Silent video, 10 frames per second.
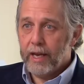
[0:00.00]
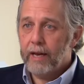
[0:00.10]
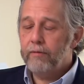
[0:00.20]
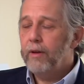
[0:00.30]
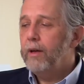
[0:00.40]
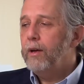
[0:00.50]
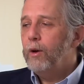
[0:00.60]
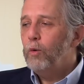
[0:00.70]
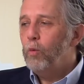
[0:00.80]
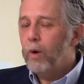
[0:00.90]
have
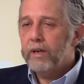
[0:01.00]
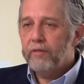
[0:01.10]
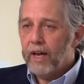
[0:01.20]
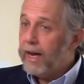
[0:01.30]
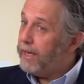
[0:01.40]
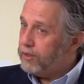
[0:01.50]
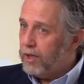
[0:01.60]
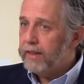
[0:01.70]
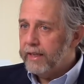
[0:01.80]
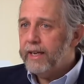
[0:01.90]
one of the highest,
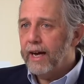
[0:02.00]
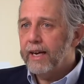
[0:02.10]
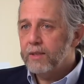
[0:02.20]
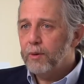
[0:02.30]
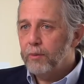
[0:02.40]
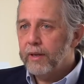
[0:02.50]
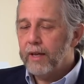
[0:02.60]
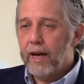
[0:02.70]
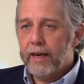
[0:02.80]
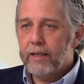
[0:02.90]
not the highest, but one of the
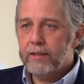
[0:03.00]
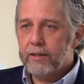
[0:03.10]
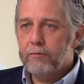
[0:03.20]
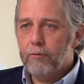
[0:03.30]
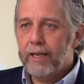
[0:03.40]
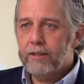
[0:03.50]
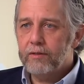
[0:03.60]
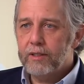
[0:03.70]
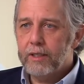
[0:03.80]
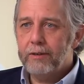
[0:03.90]
highest rates of
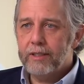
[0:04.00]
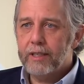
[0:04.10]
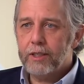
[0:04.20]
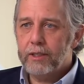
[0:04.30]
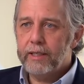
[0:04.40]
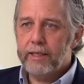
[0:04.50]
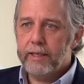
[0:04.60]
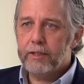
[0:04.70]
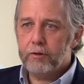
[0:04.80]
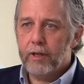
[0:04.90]
cesarean section in the
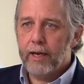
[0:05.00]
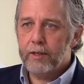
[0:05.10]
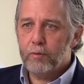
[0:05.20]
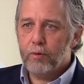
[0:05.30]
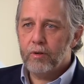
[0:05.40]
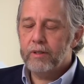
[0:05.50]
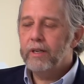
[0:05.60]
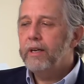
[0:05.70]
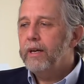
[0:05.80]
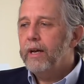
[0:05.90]
industrialized world.
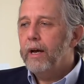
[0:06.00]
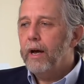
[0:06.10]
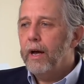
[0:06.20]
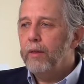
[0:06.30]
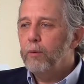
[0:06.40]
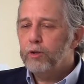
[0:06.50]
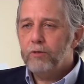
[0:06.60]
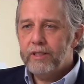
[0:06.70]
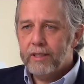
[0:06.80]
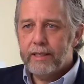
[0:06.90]
Uh, the most
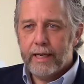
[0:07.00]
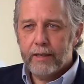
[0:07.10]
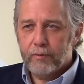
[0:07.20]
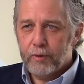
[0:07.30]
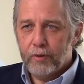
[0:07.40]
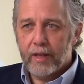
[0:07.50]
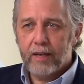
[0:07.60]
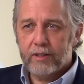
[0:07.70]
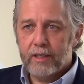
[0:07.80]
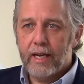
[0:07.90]
recent data from
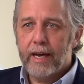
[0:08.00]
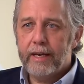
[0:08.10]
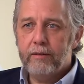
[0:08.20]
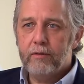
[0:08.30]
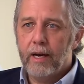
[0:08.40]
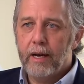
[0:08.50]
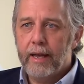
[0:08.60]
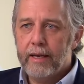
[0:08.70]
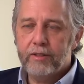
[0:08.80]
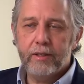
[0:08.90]
2009 uh,
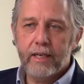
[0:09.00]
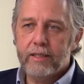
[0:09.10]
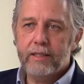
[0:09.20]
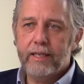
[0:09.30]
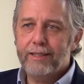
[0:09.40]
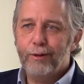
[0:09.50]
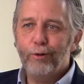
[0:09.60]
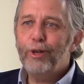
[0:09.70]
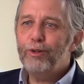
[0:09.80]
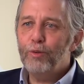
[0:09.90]
has the United States at
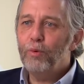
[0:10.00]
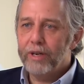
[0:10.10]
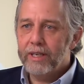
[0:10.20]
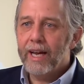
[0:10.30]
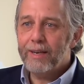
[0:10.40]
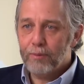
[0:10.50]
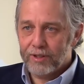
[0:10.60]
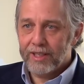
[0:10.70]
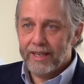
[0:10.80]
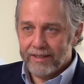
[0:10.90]

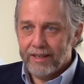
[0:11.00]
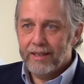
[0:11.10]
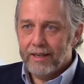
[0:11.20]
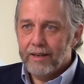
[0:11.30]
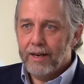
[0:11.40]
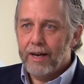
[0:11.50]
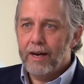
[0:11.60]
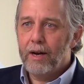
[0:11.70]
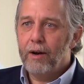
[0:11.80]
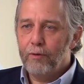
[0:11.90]
32.9% uh,
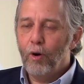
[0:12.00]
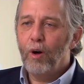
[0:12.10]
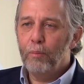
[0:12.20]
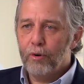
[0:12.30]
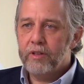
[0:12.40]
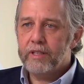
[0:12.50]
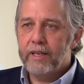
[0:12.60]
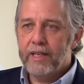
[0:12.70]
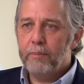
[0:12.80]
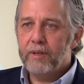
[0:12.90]
of all births
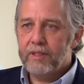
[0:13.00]
end up in a